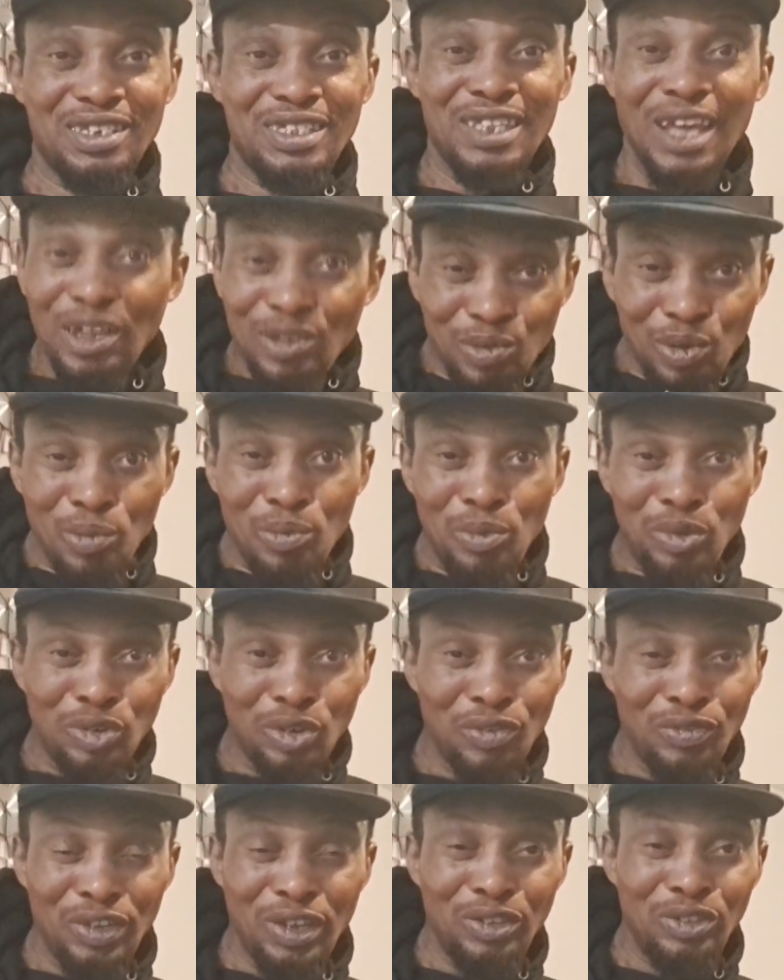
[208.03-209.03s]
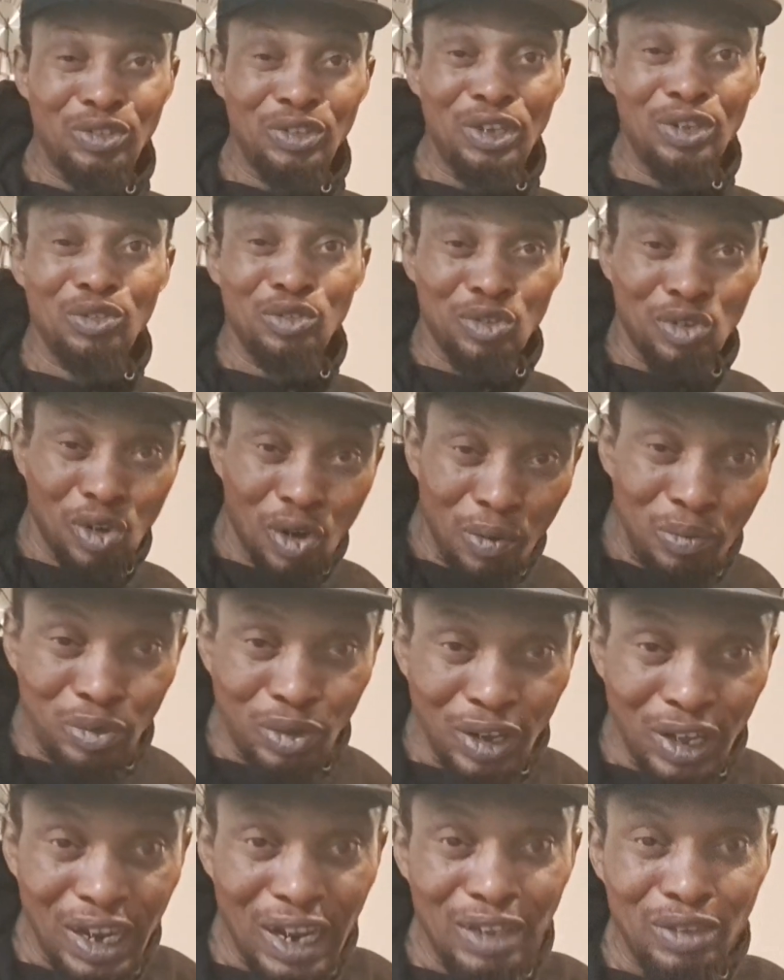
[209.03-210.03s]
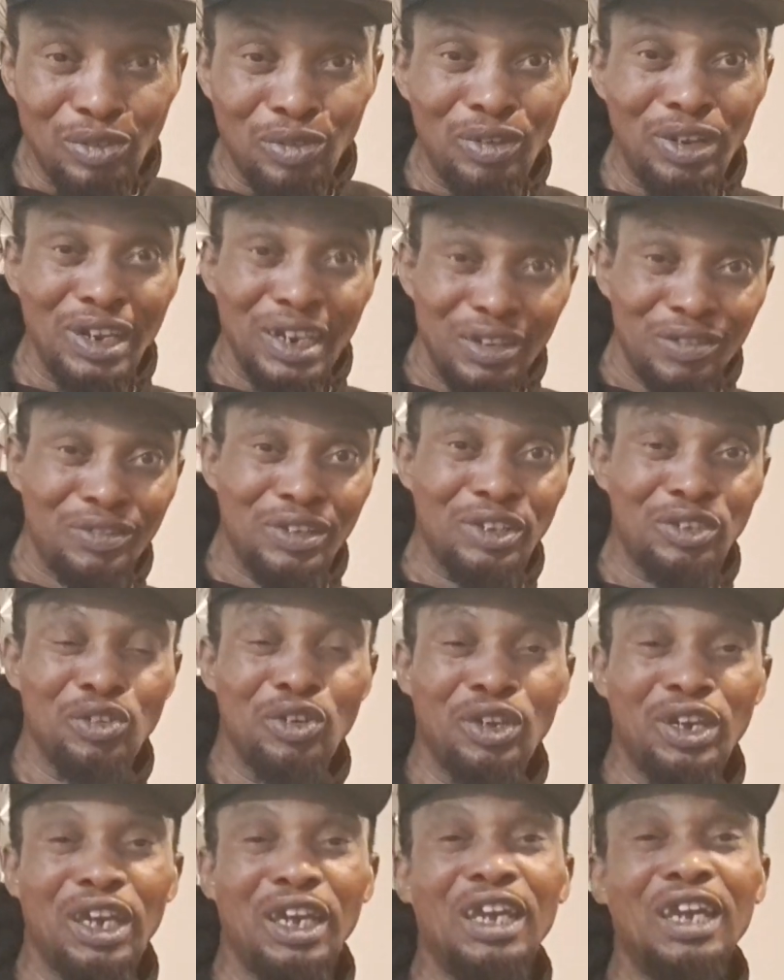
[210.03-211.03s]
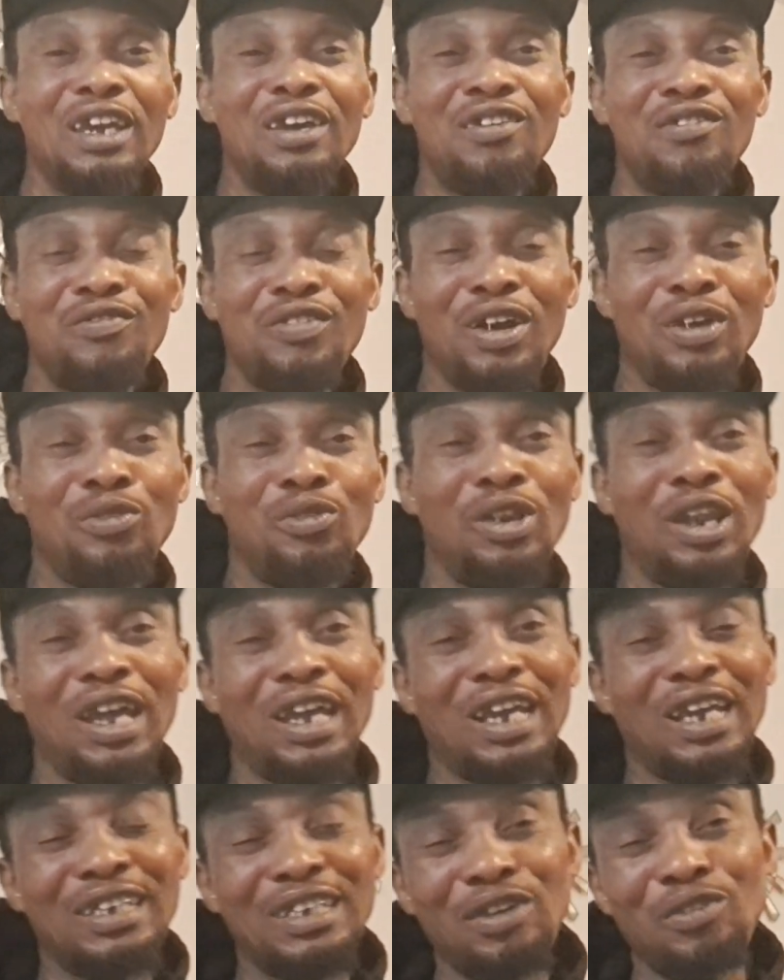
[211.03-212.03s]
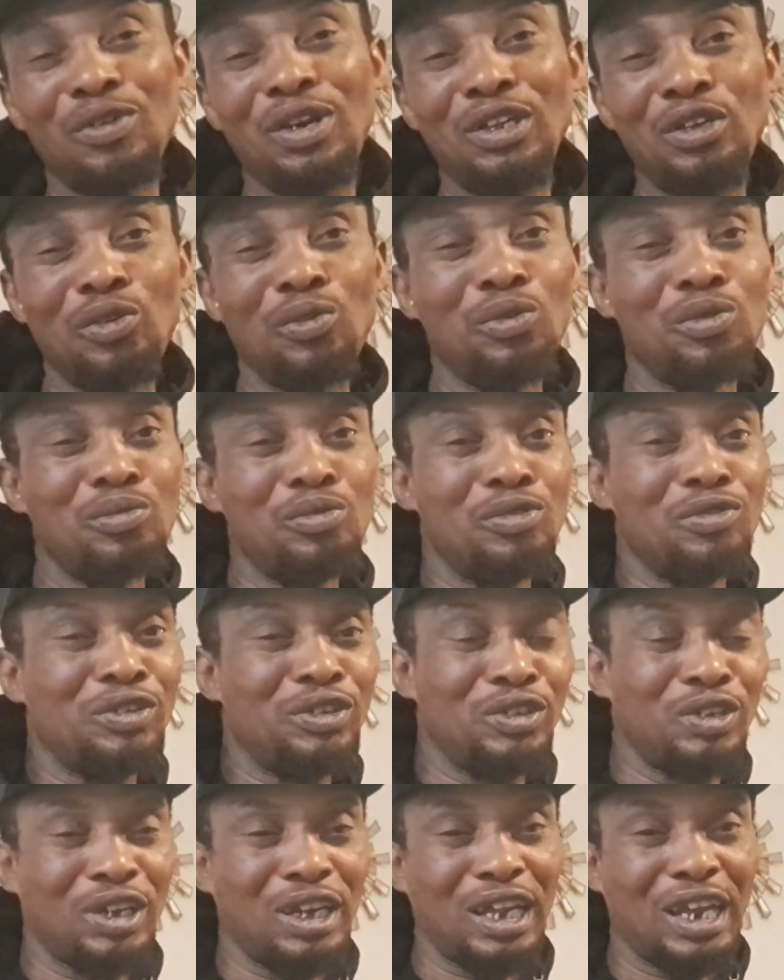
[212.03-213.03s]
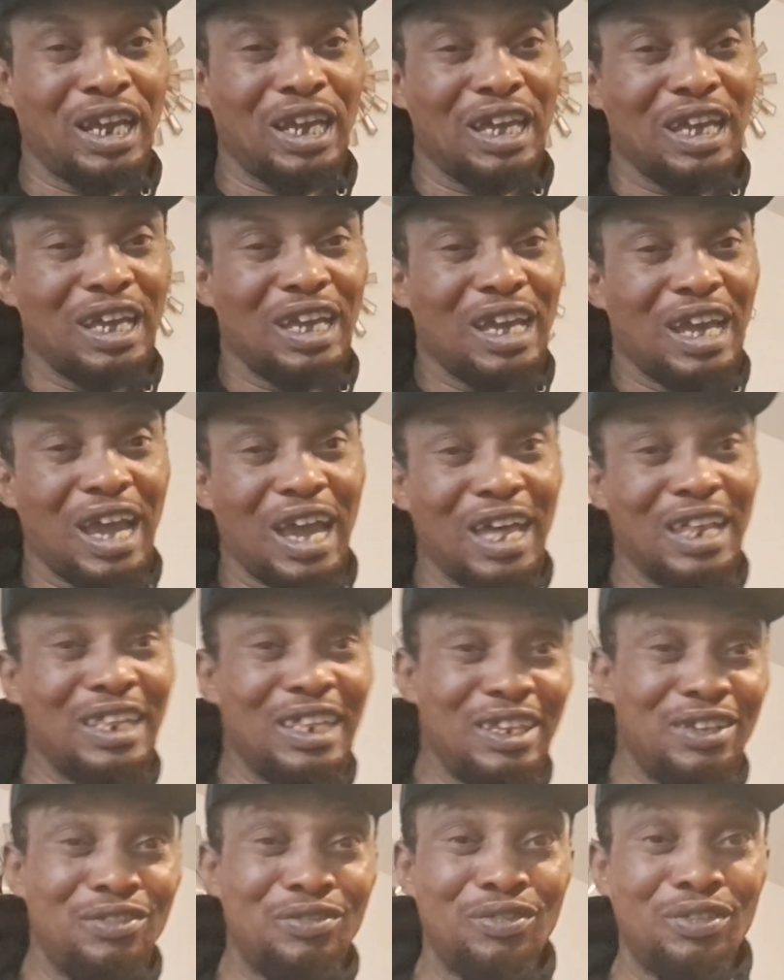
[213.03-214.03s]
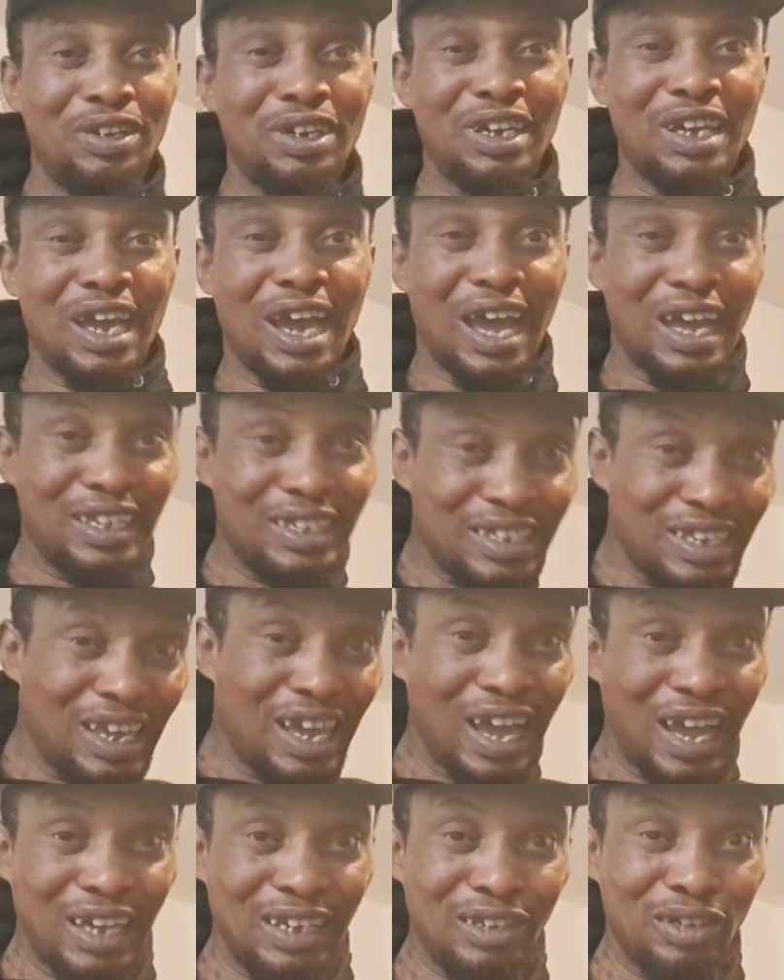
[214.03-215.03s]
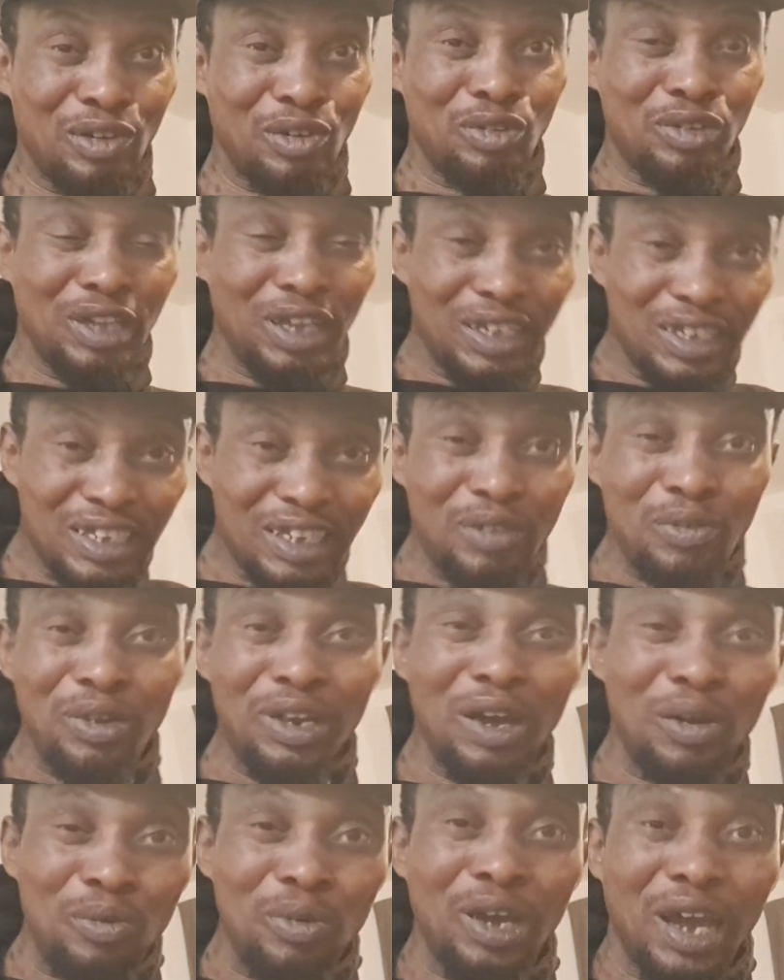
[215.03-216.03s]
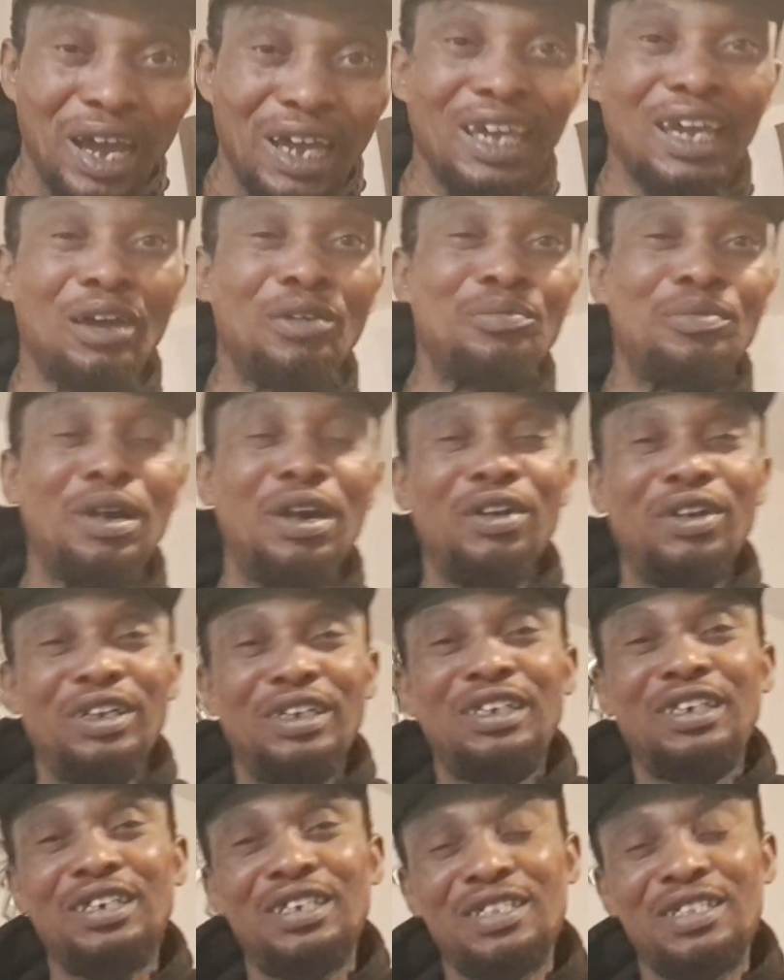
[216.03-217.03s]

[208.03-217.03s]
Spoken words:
That's what most of them do. They come together to live. They say, okay, fine, well, like I said, why don't we move in together and live and see how it goes, then see whether we can get married.